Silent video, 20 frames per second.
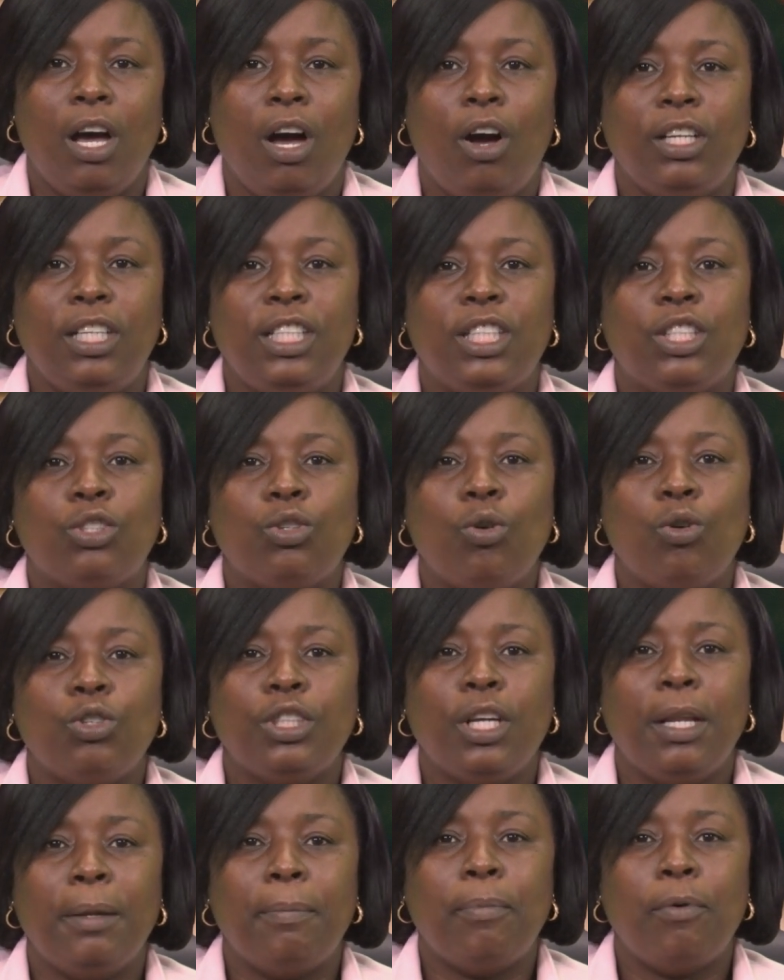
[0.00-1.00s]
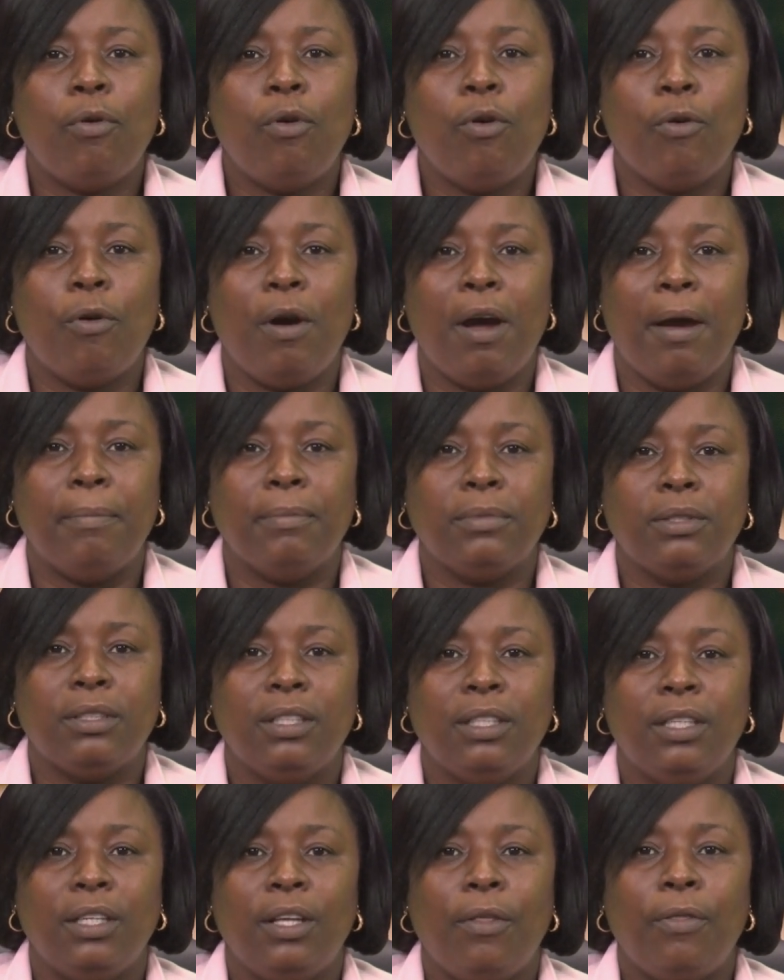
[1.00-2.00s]
on its social programs
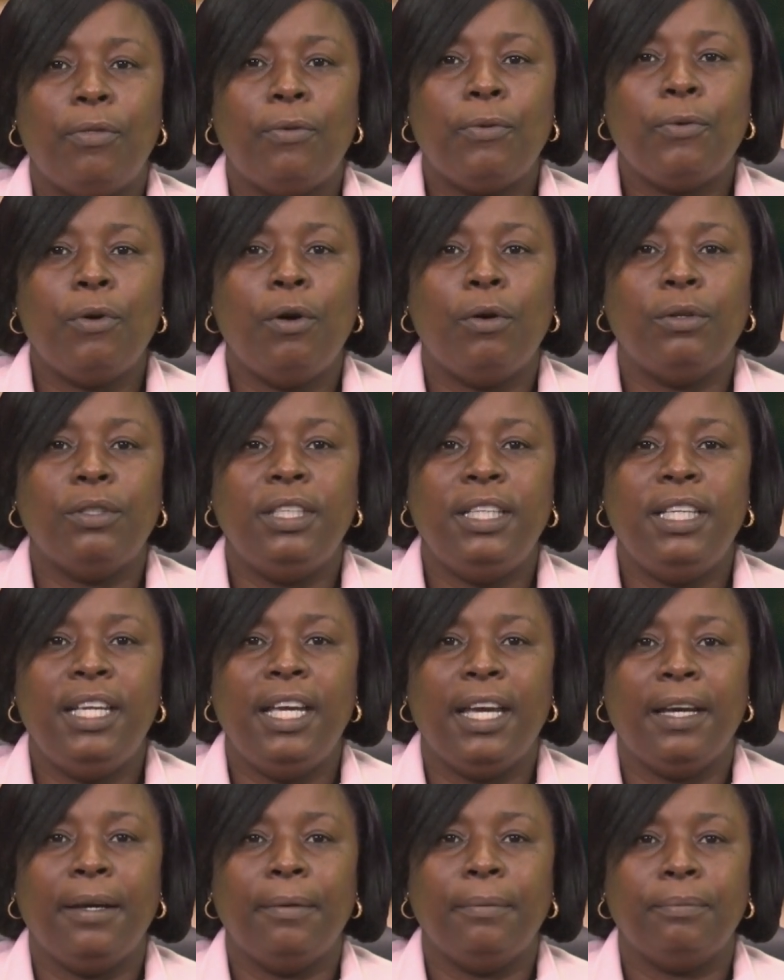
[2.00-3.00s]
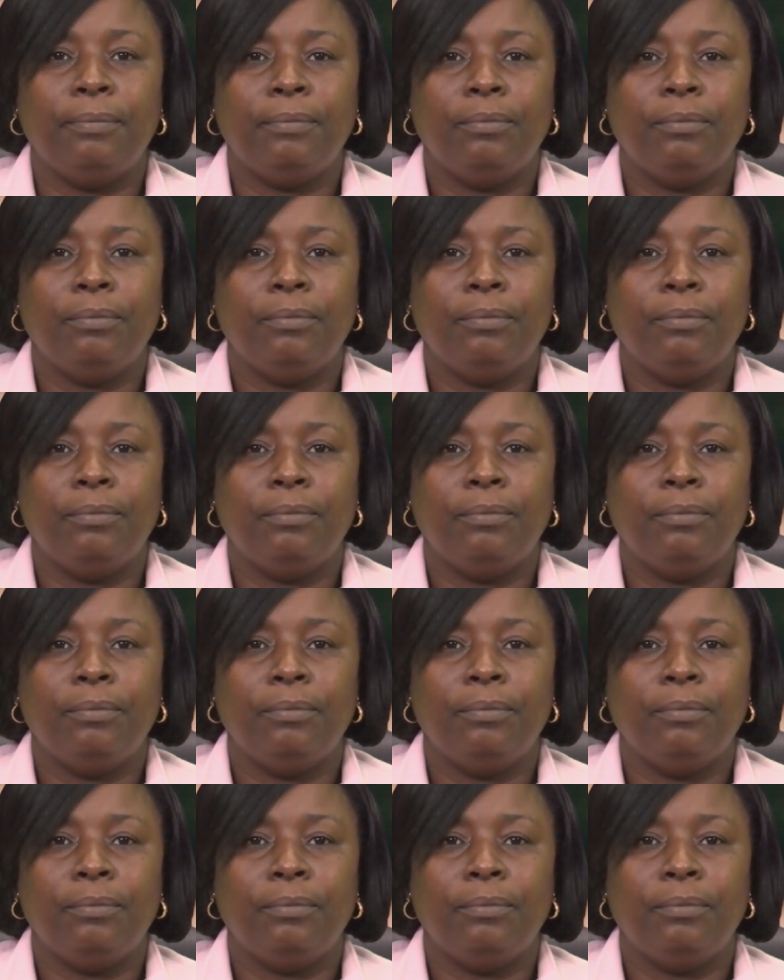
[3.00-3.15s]
throughout the year.